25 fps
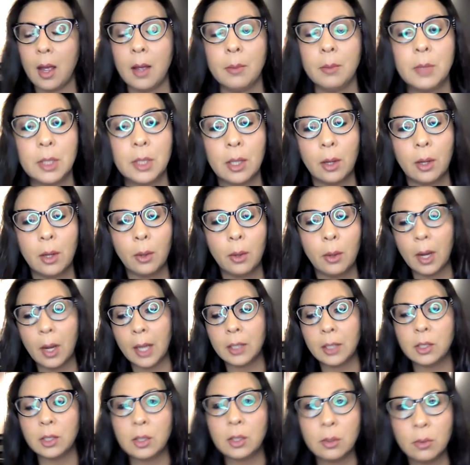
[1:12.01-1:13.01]
So I
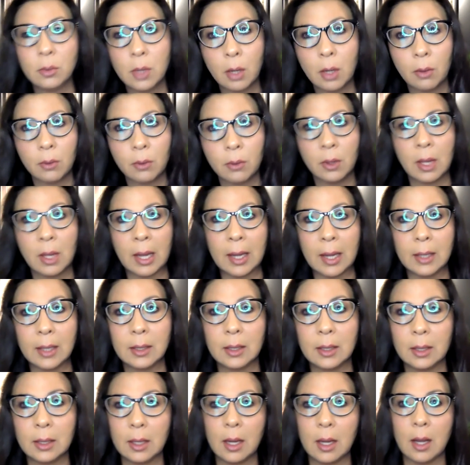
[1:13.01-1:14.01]
do know
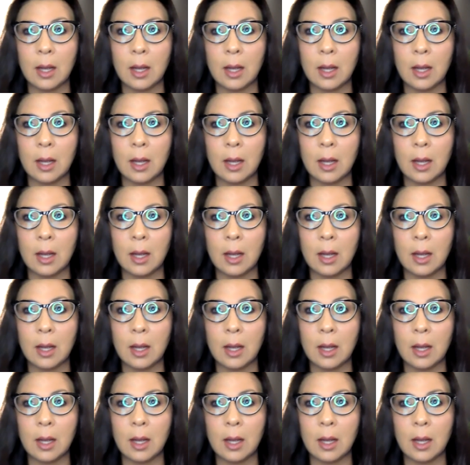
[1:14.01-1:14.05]
that,